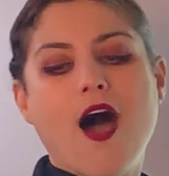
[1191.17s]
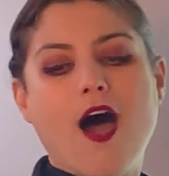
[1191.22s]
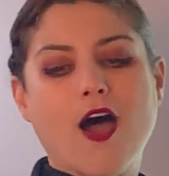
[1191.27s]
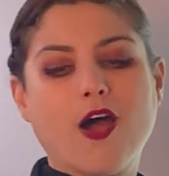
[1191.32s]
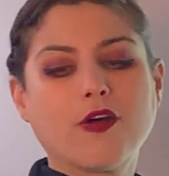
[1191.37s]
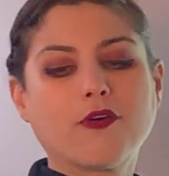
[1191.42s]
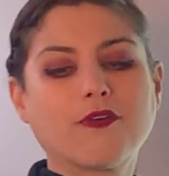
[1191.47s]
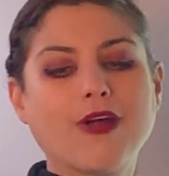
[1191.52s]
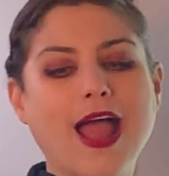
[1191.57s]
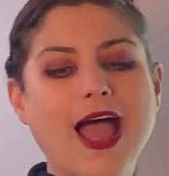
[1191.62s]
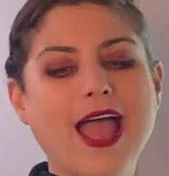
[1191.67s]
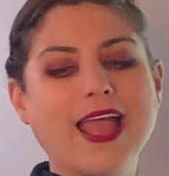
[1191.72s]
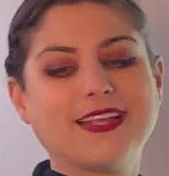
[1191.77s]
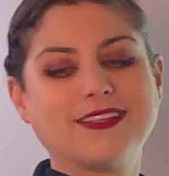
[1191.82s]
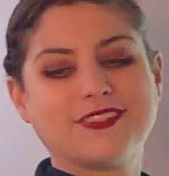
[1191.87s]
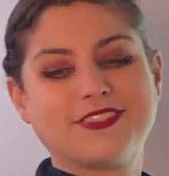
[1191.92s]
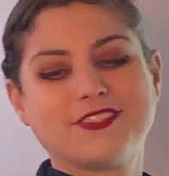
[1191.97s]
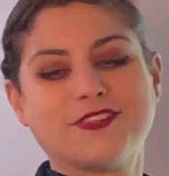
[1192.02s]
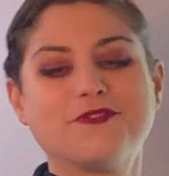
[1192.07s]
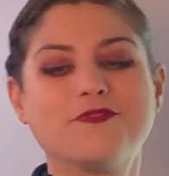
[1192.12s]
All
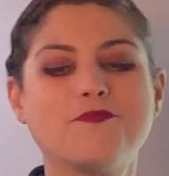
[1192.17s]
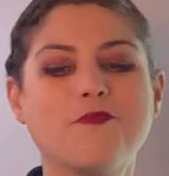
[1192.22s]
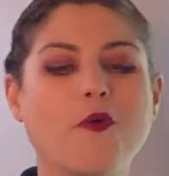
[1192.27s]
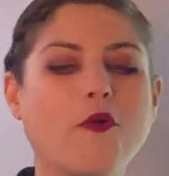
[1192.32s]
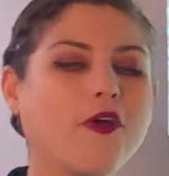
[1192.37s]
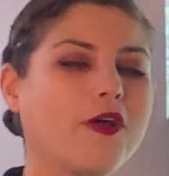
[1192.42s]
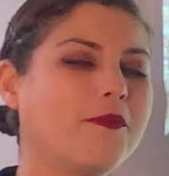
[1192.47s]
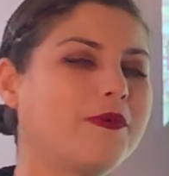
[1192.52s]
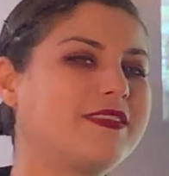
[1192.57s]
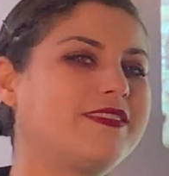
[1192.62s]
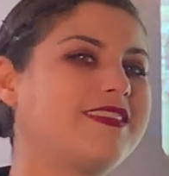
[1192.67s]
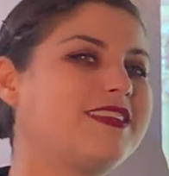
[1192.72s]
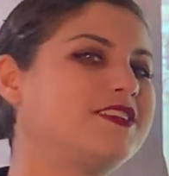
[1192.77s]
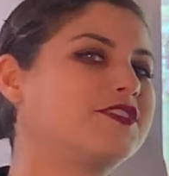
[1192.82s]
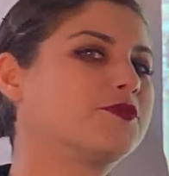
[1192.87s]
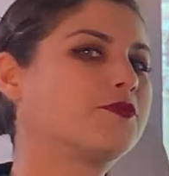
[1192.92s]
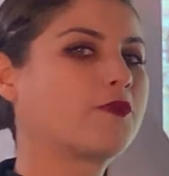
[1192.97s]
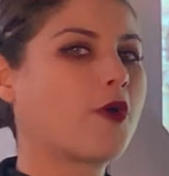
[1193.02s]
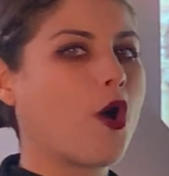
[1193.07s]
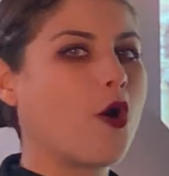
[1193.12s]
right, so more with
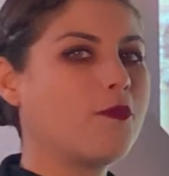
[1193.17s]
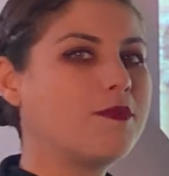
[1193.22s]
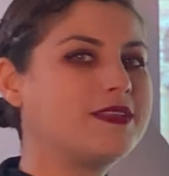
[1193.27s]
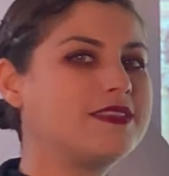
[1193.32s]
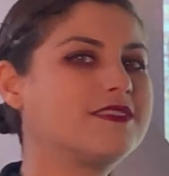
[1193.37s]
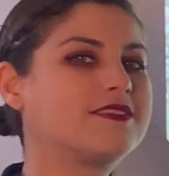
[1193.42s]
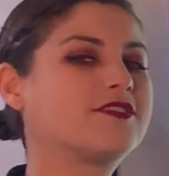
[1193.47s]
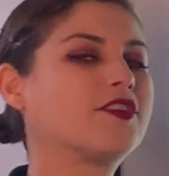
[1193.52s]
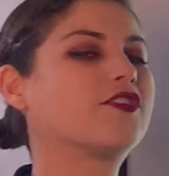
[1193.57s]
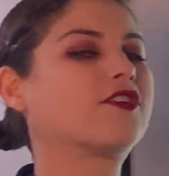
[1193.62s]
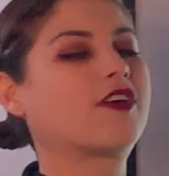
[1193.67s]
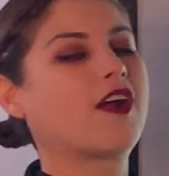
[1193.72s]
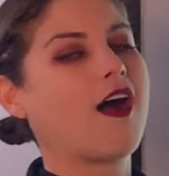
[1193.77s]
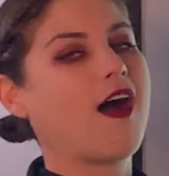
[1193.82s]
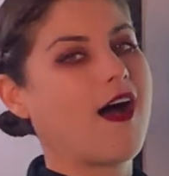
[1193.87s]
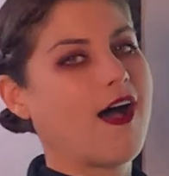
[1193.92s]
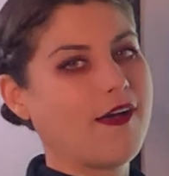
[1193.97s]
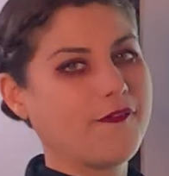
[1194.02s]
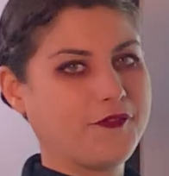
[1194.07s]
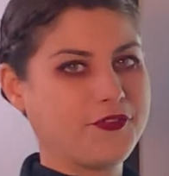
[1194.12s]
these Roman
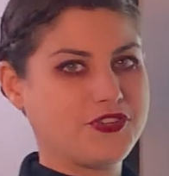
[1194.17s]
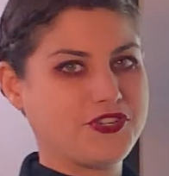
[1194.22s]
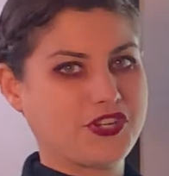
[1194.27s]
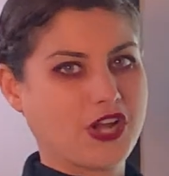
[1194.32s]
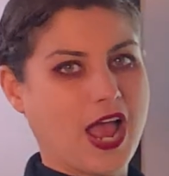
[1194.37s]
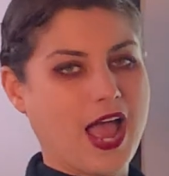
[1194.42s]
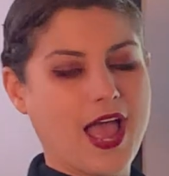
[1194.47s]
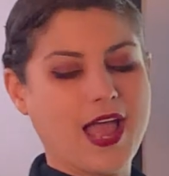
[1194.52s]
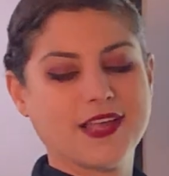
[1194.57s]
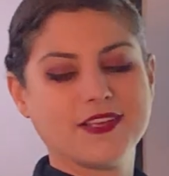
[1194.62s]
sarcophagi.